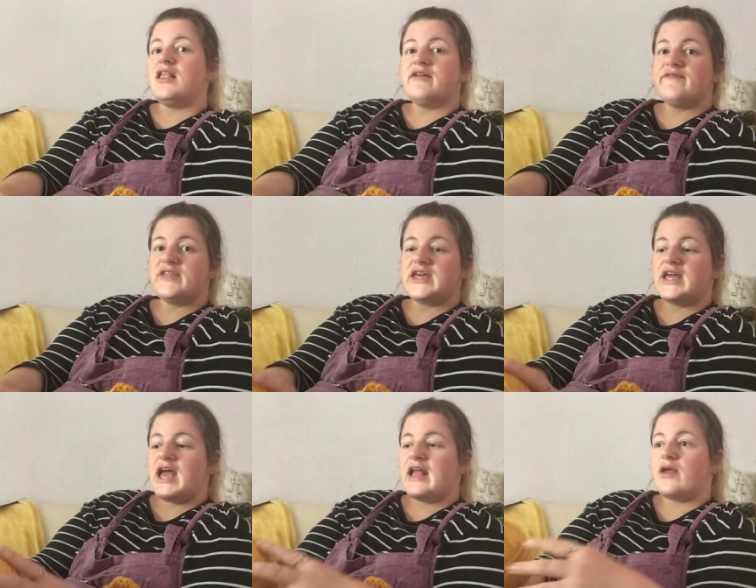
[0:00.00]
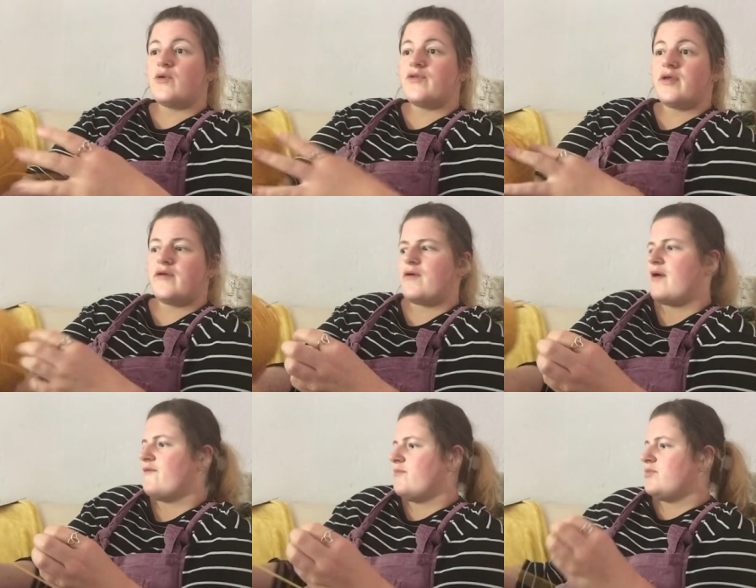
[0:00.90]
loved it. And I also
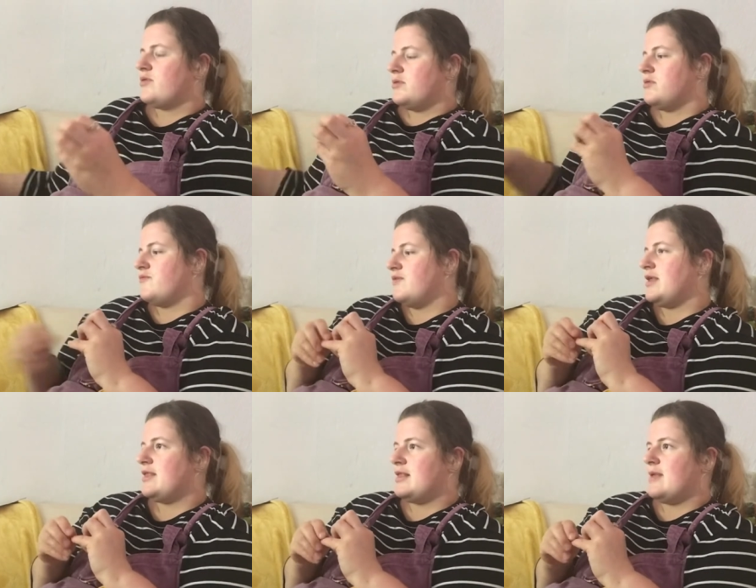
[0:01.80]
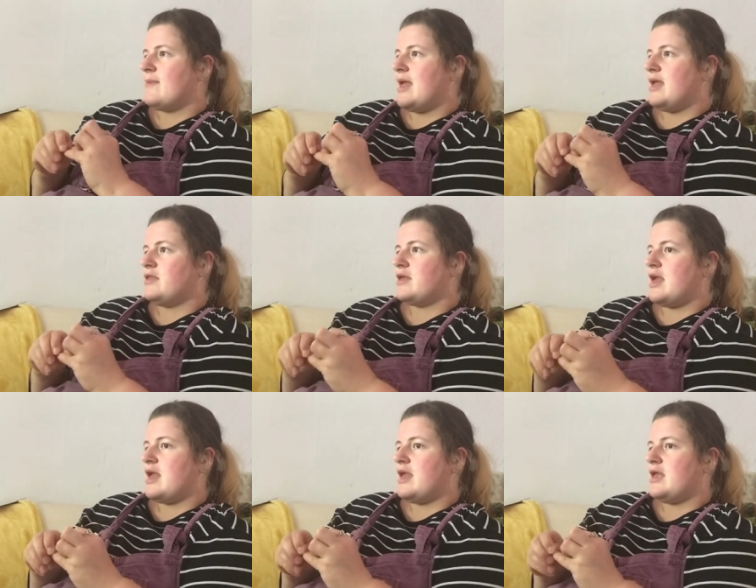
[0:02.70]
I've recently made
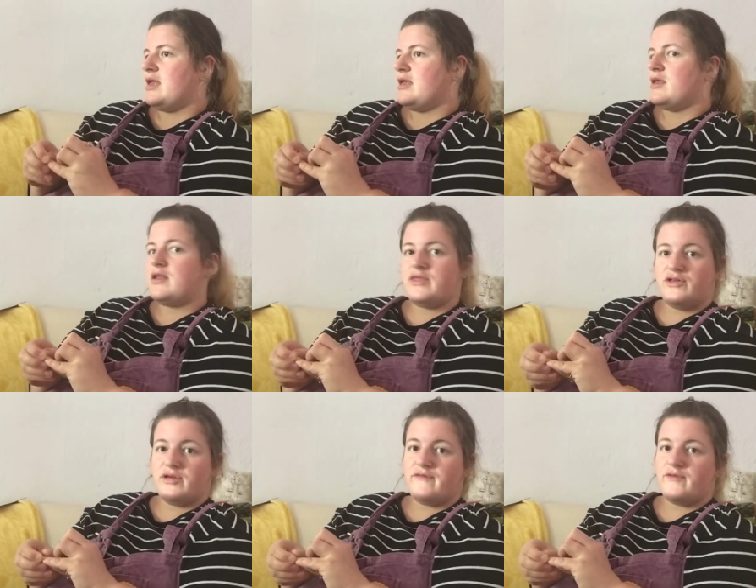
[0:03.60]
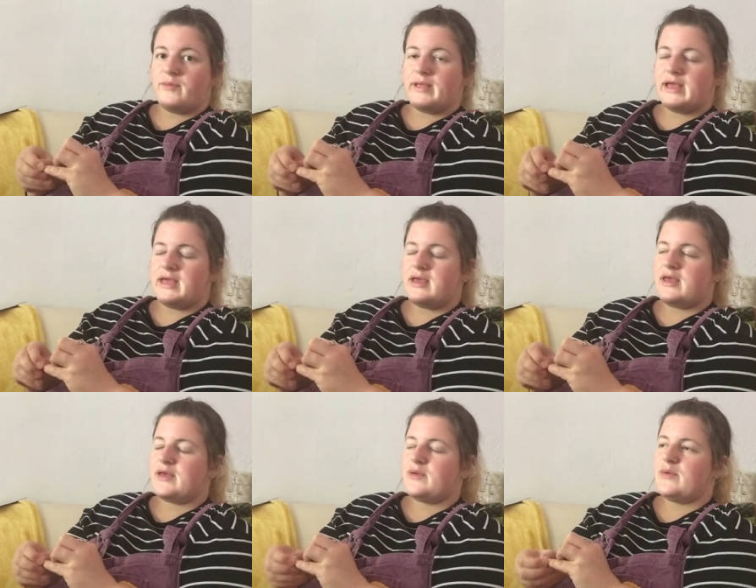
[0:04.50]
a another chevron
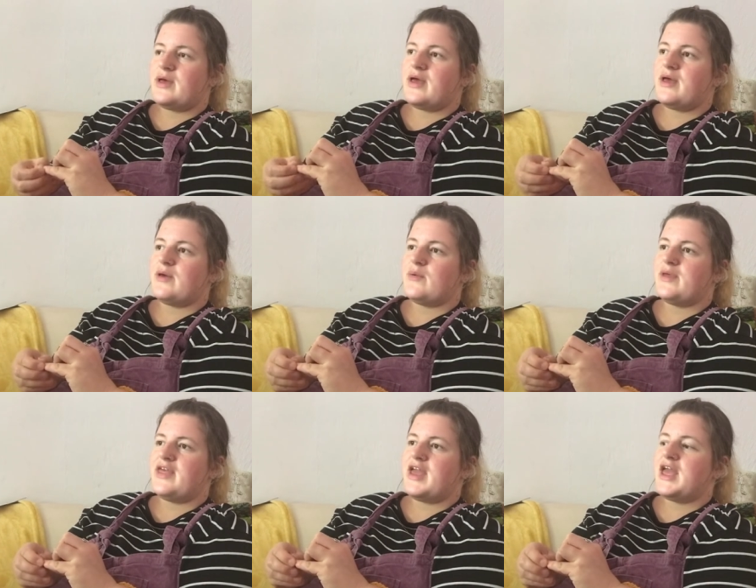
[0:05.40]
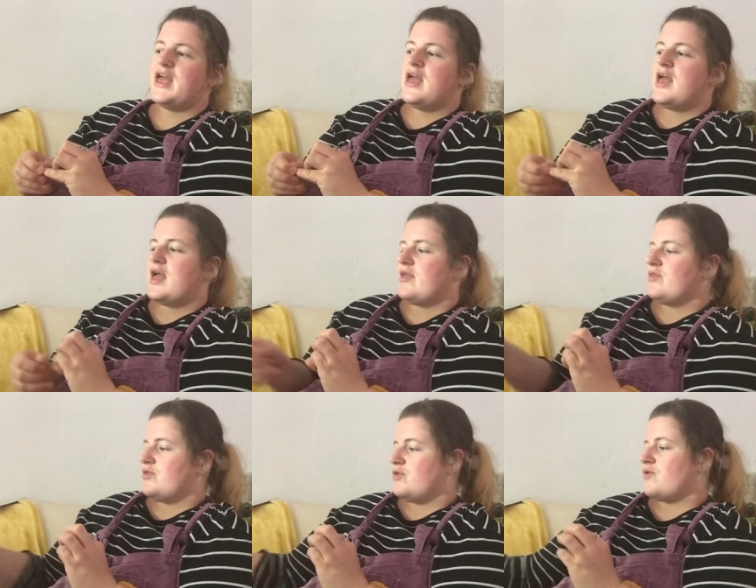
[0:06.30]
blanket uh, with it
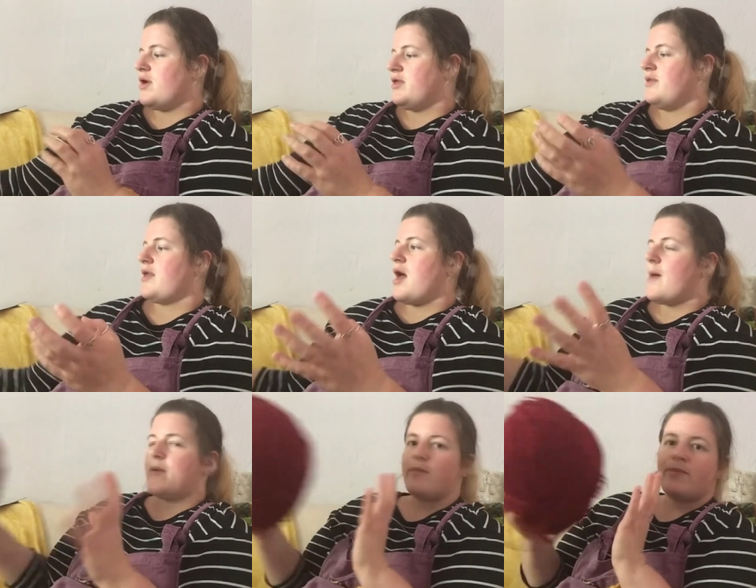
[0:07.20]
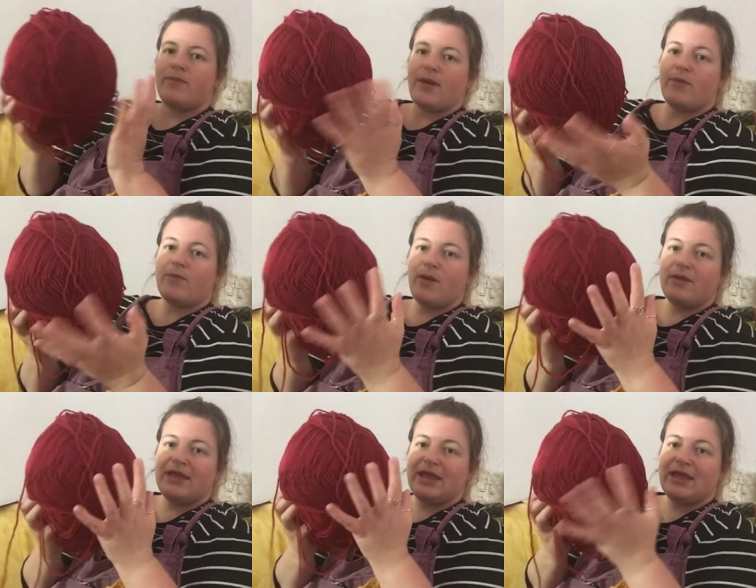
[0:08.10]
to try and use it up. It, it was
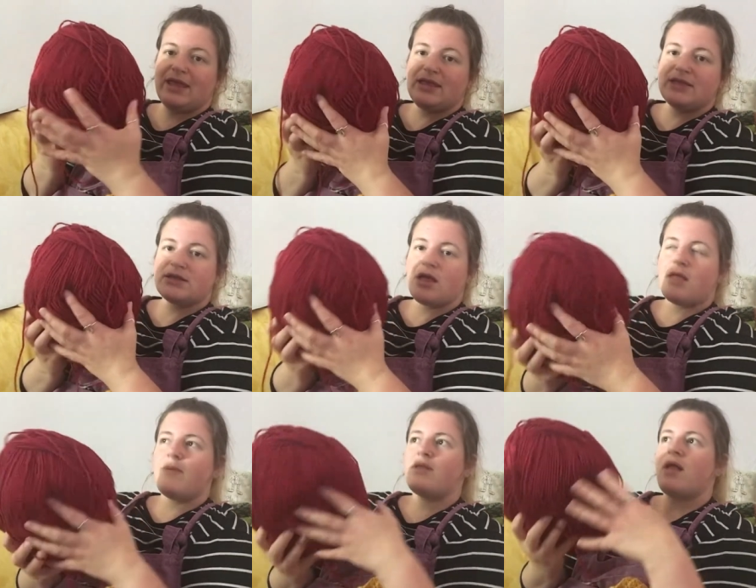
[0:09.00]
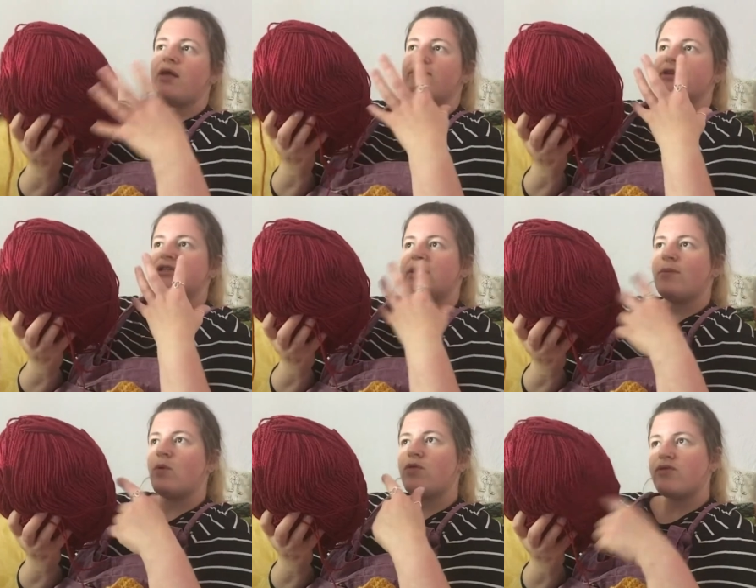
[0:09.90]
mostly in, in this colour because I originally
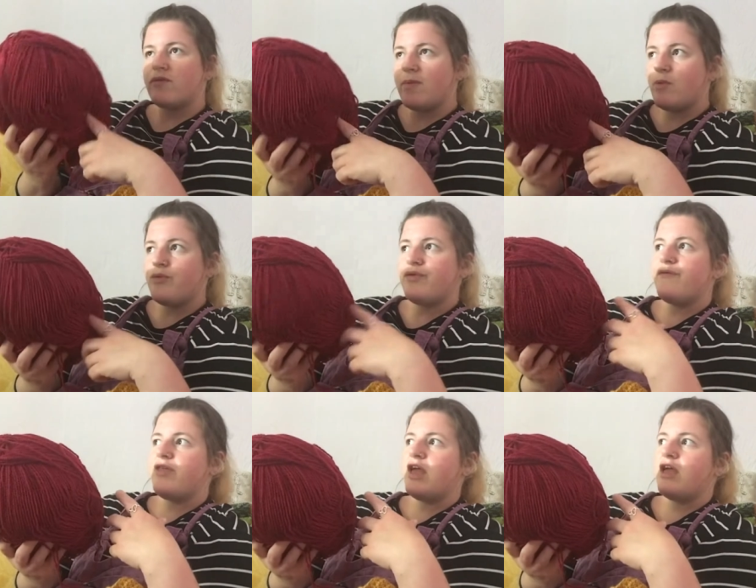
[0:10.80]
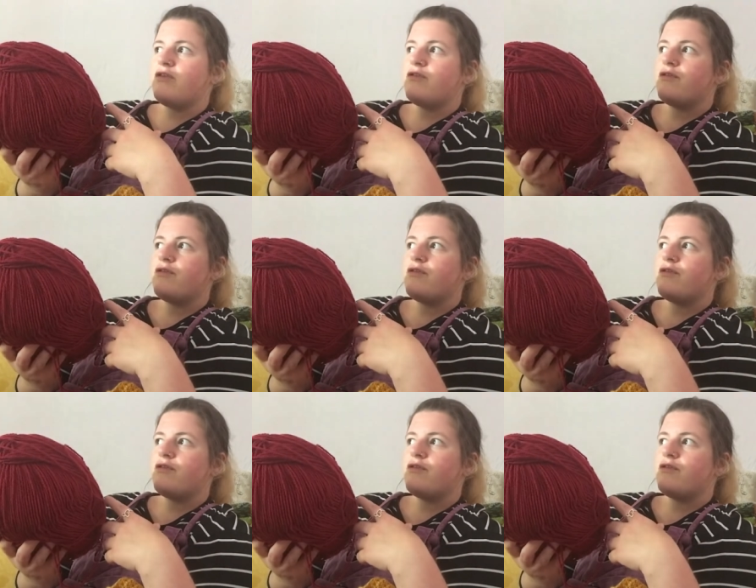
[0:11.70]
bought three balls of this.